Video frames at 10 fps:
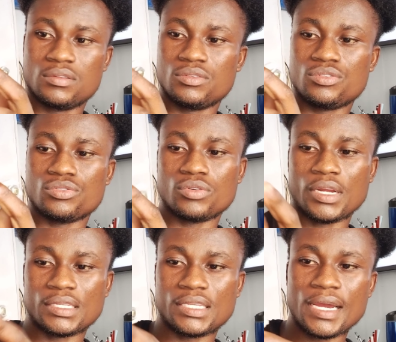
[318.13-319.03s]
so
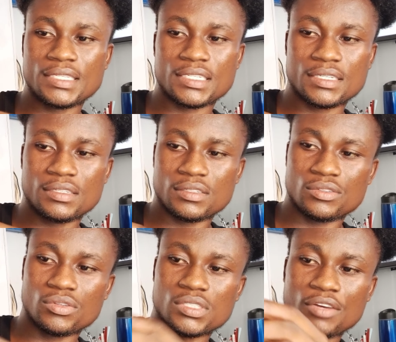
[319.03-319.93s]
the tighten
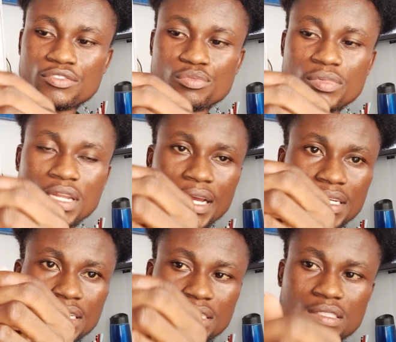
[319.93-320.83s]
don't have to be like
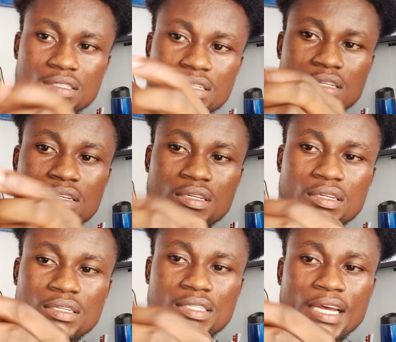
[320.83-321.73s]
this.
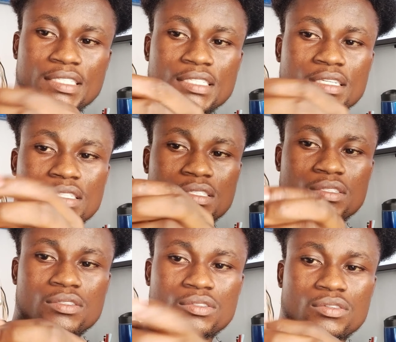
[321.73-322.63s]
Tighten it
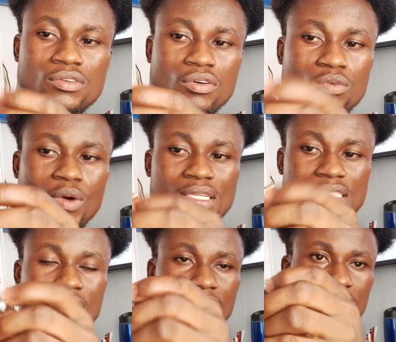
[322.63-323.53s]
on one
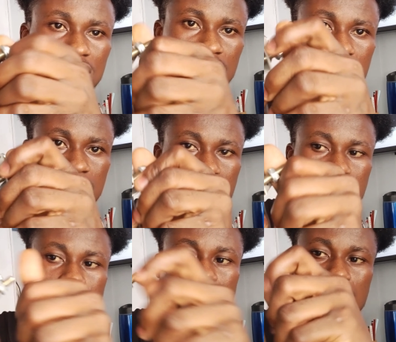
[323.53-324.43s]
side,
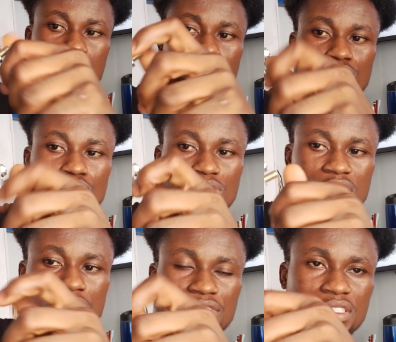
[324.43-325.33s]
which will
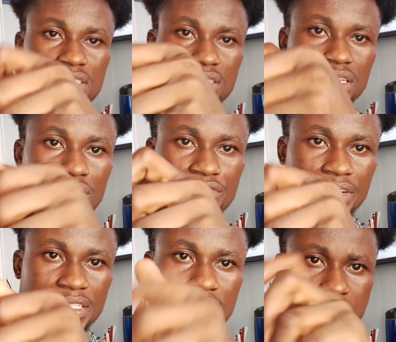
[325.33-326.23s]
shift the
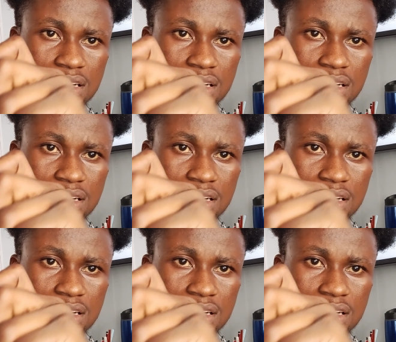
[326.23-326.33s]
reflector.